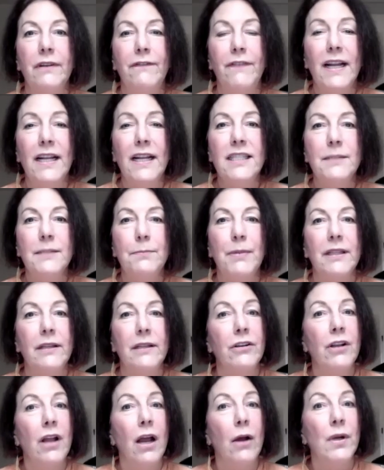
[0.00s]
events, but
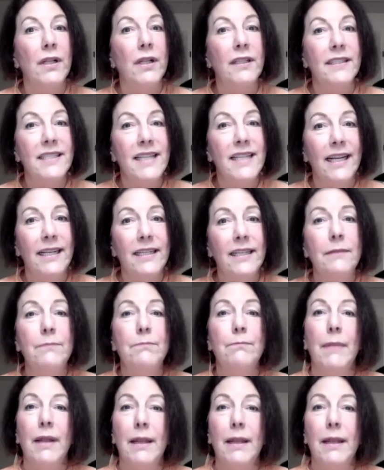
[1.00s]
they're not well attended.